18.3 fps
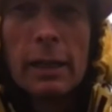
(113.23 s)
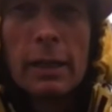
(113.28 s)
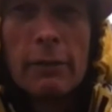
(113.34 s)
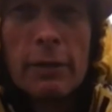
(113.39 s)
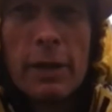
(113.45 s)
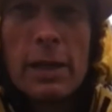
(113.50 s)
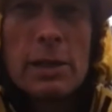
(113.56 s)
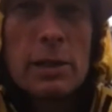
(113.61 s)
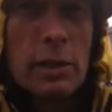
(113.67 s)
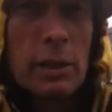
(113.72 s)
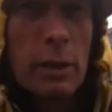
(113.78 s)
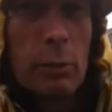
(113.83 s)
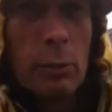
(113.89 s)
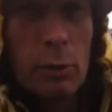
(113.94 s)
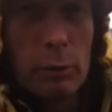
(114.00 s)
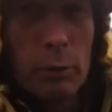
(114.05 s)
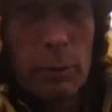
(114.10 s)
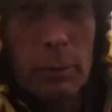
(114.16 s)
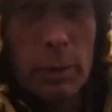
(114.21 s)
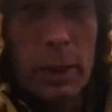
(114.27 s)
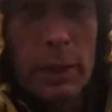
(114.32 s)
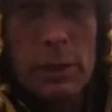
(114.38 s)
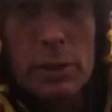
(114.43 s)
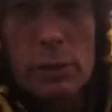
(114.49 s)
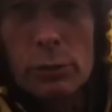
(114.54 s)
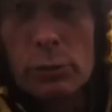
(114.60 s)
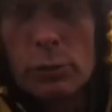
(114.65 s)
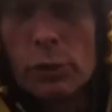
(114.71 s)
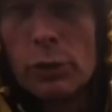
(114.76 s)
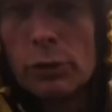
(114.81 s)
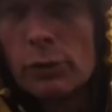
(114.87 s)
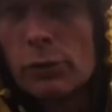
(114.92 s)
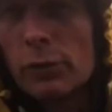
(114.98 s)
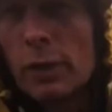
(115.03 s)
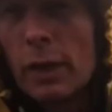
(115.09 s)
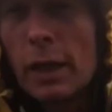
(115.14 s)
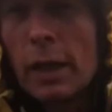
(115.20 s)
eventually we'll replace the
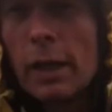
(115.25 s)
roof